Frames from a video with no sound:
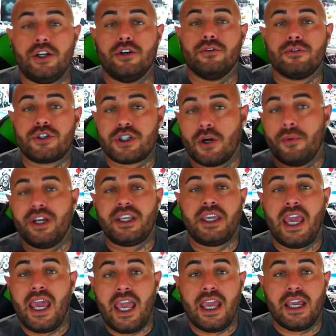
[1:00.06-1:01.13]
new, so it
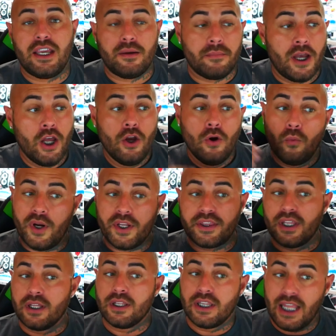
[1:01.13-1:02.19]
came with
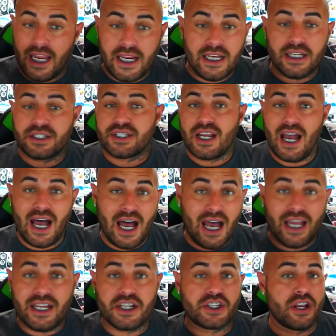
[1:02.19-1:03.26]
the latest,
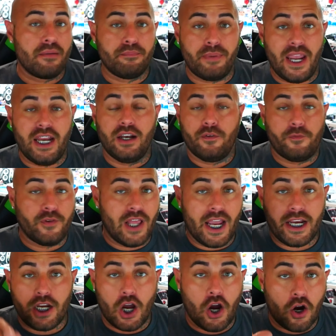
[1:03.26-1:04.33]
hottest
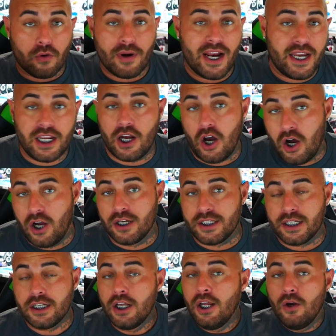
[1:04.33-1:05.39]
Betaflight already on
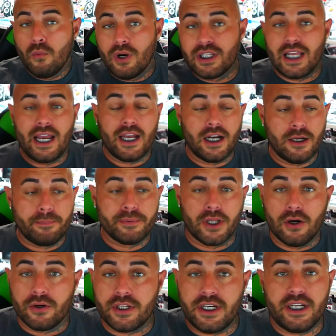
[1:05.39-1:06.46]
it. Well, I
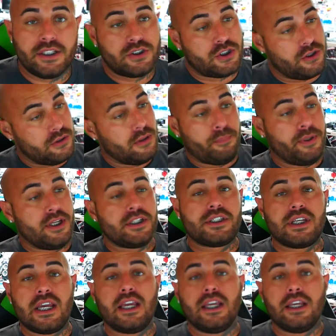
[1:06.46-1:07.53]
uploaded it to the
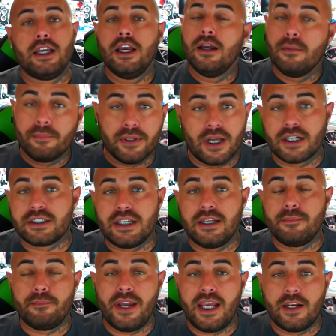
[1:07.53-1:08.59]
PC, plugged
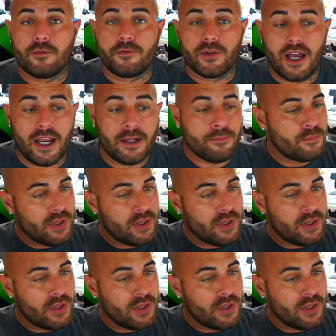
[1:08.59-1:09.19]
in Betaflight,